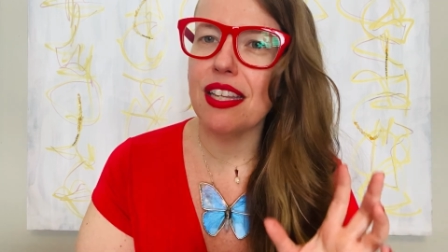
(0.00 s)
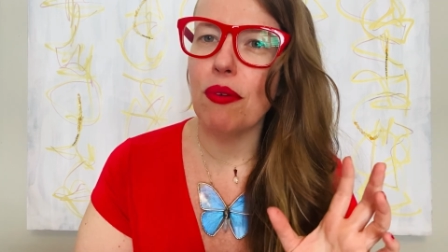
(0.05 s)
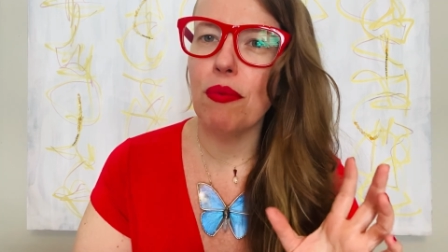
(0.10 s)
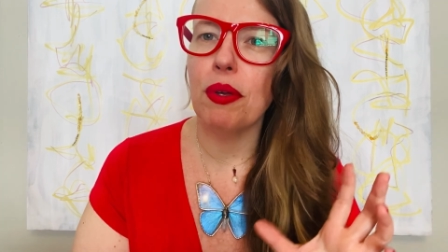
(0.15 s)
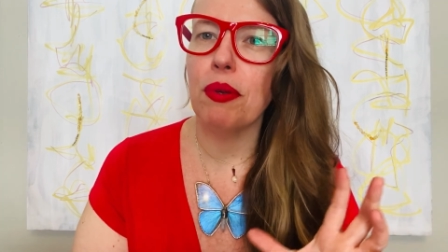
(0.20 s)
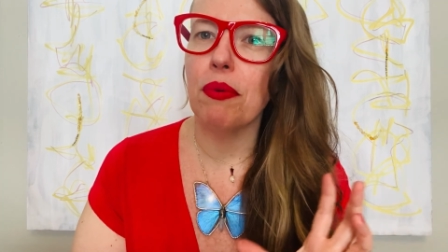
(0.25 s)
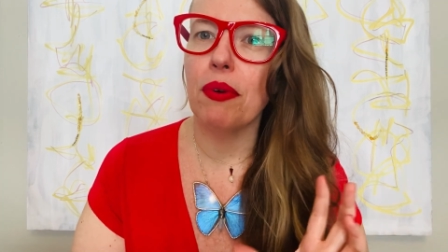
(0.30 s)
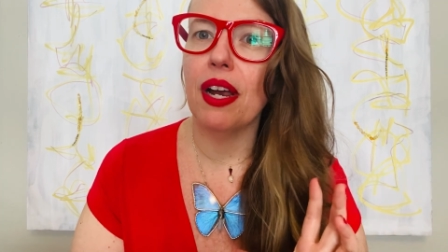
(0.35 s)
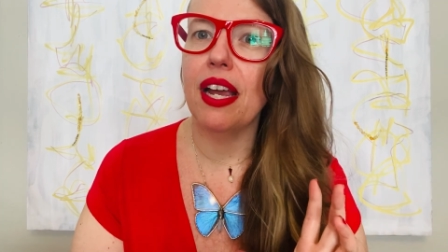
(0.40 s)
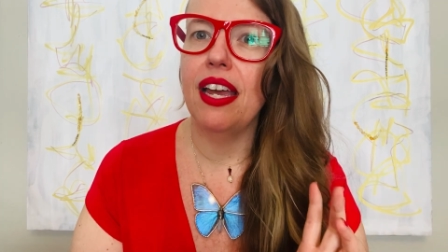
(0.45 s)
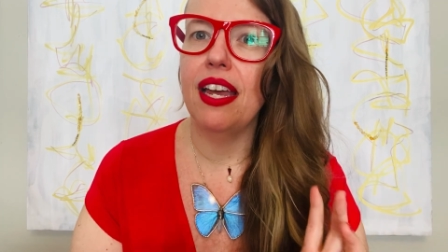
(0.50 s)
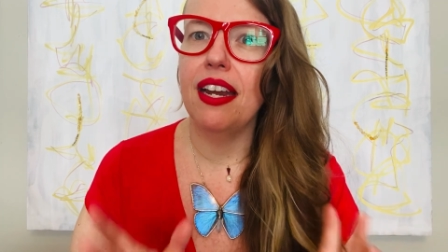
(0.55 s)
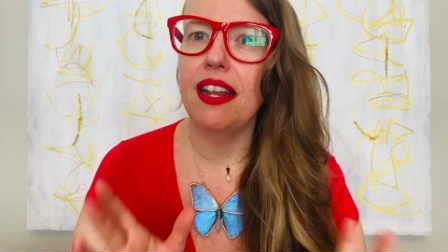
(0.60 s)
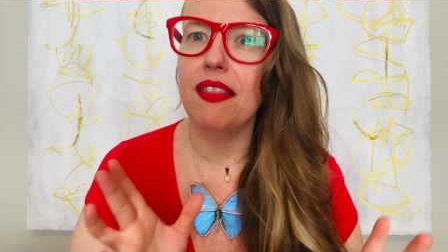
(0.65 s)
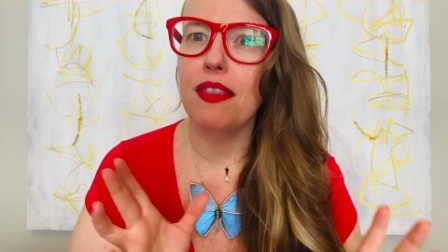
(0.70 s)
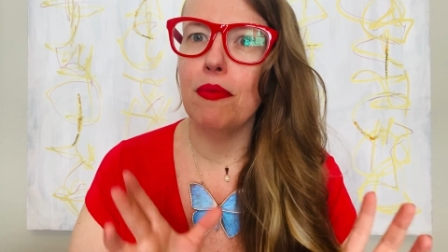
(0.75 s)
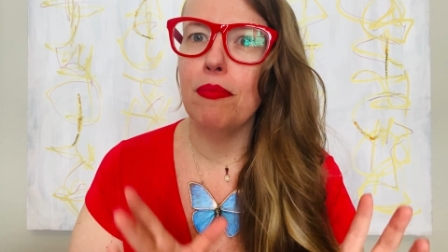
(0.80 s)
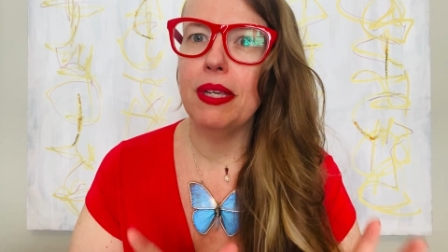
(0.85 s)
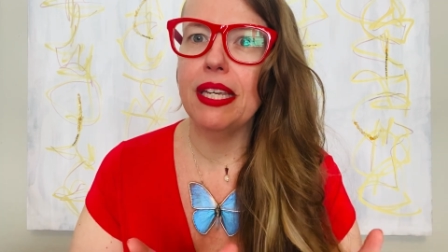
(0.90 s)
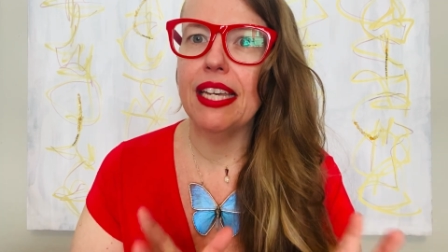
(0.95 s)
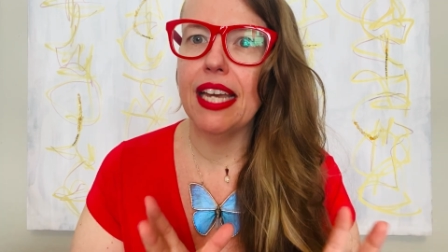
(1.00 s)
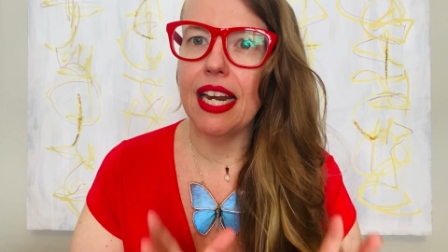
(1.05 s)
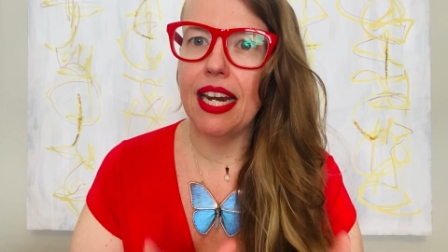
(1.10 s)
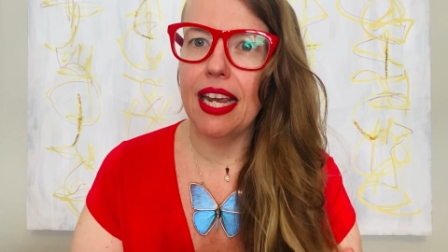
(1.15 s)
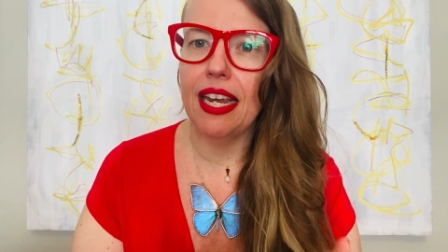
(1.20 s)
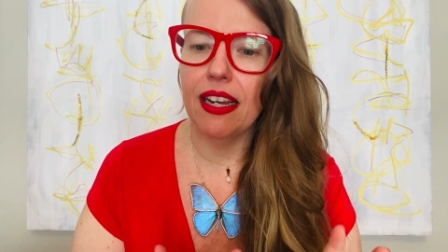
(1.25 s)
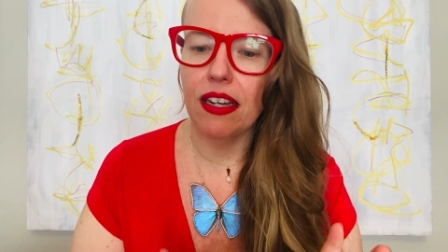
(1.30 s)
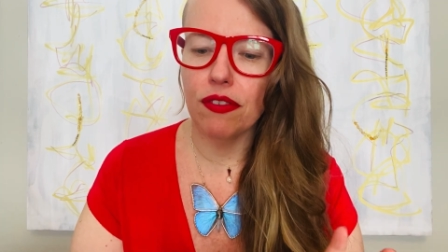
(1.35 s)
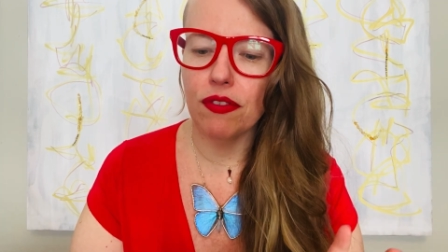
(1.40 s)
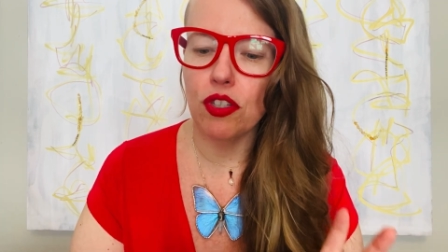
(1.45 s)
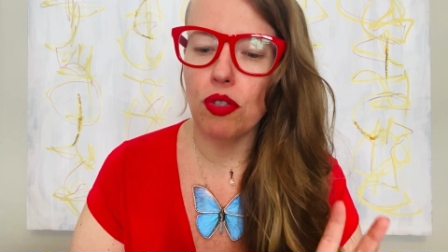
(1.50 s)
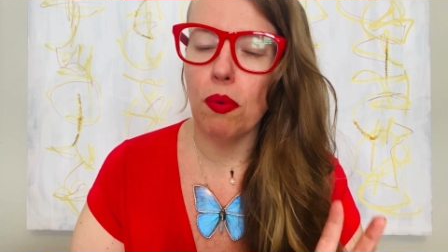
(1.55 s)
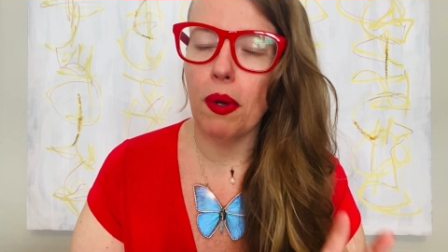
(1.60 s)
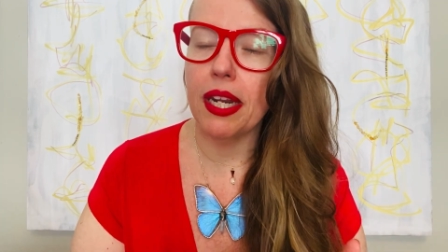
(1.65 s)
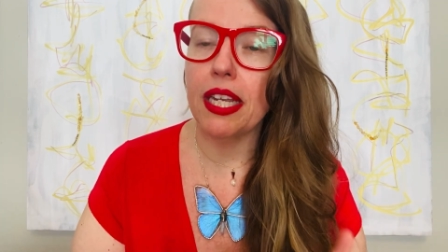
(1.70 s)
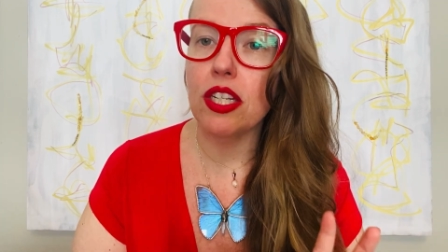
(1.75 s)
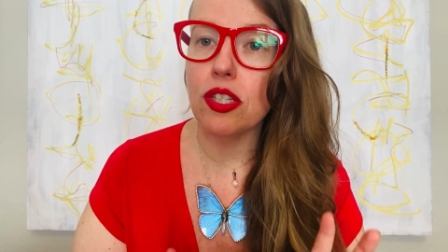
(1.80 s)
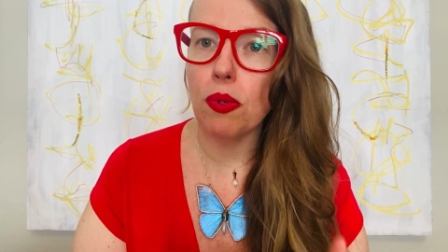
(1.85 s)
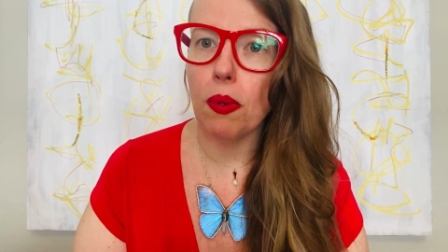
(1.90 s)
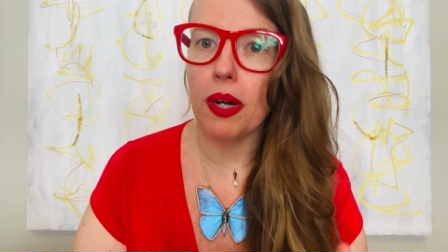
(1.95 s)
that we were in in the beginning of
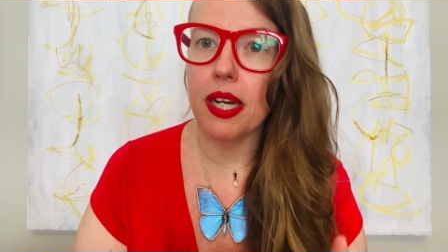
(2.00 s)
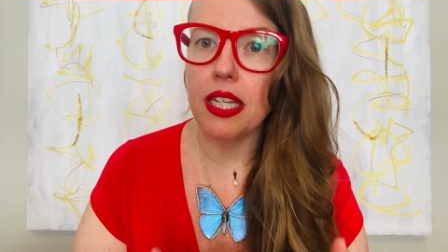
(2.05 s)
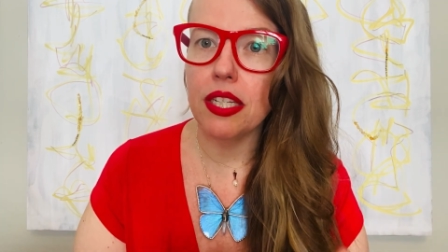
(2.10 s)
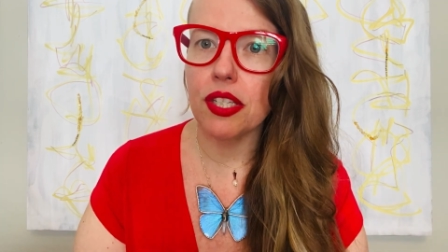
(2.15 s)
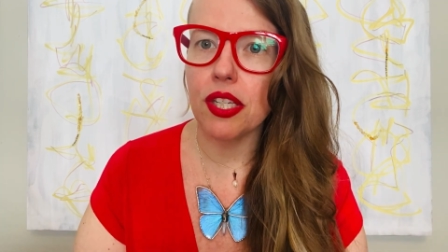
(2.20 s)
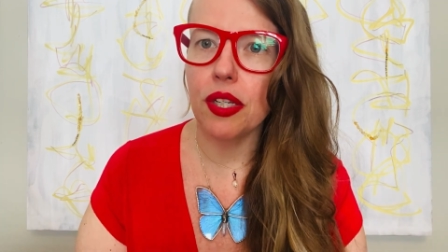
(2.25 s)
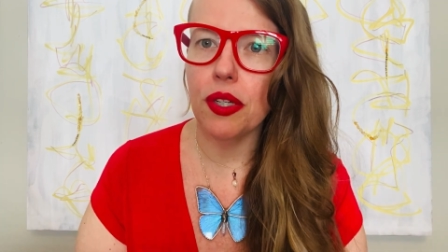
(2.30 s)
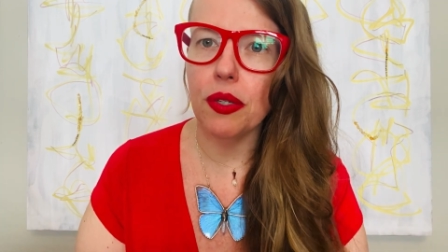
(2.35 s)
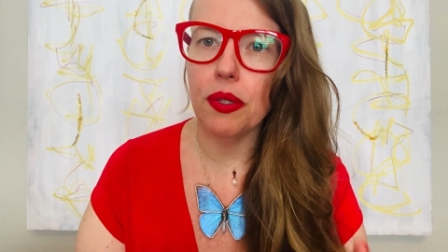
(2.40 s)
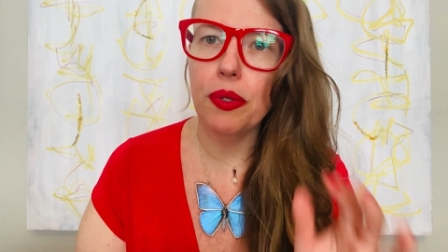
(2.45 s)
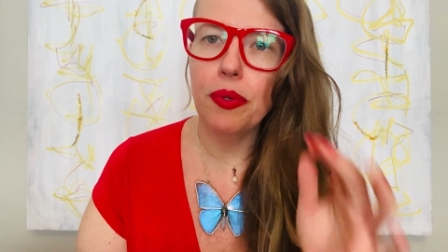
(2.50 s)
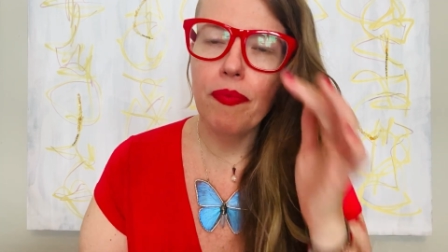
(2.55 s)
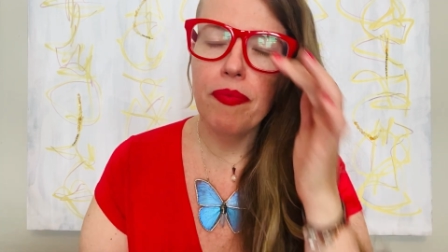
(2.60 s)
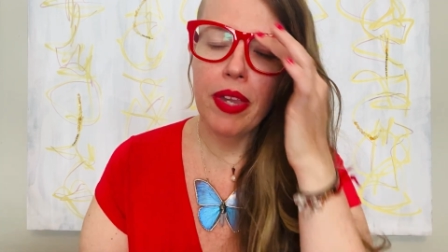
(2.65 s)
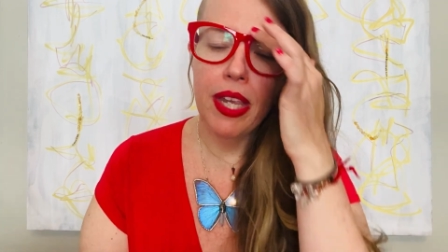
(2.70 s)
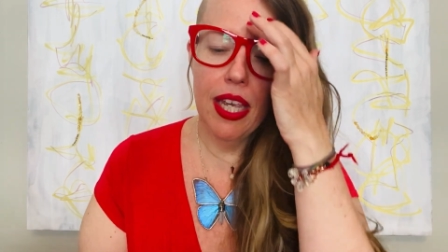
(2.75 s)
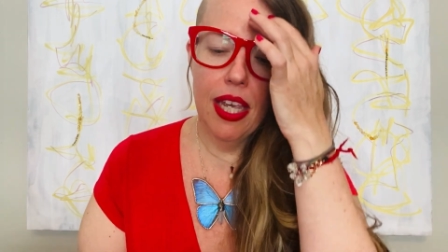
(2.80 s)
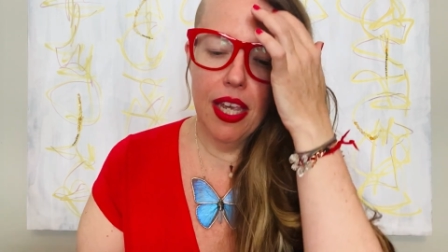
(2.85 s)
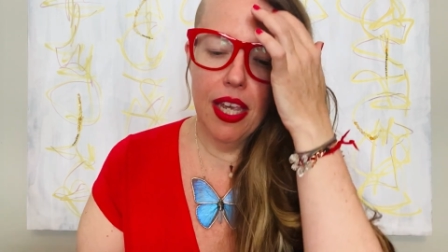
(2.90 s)
2022.